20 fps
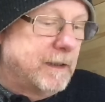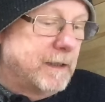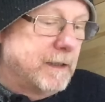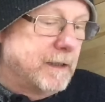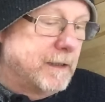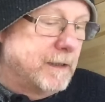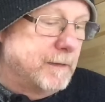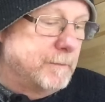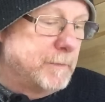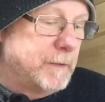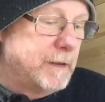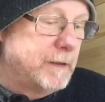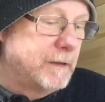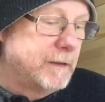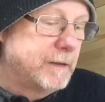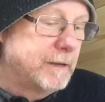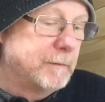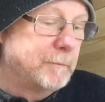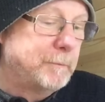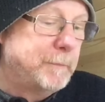
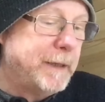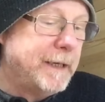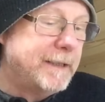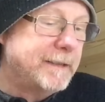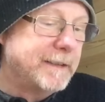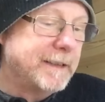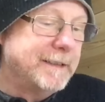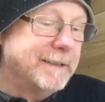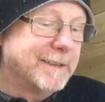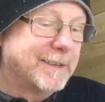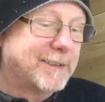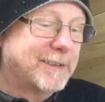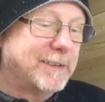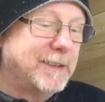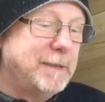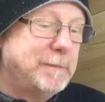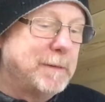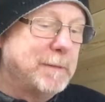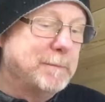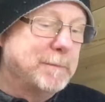Bed in the
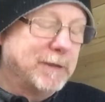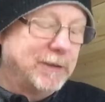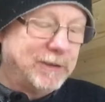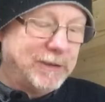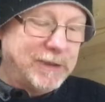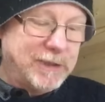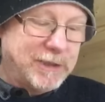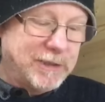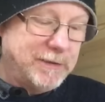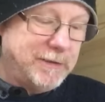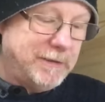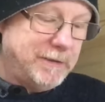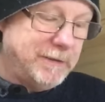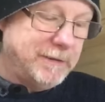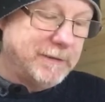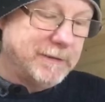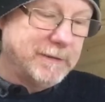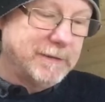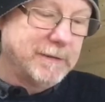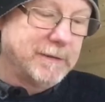sleeping position.
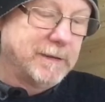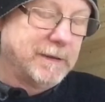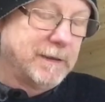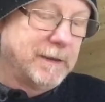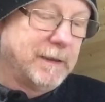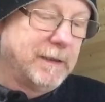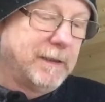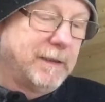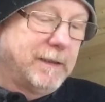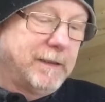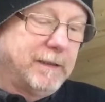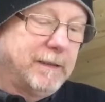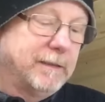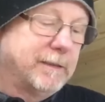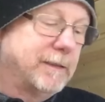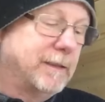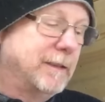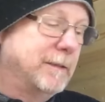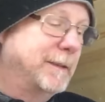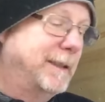
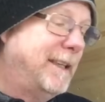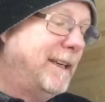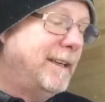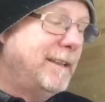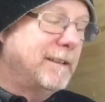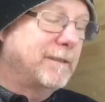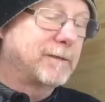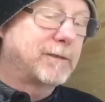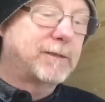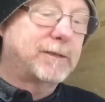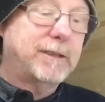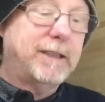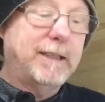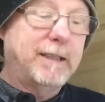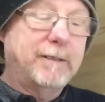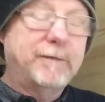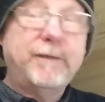So again I've taken a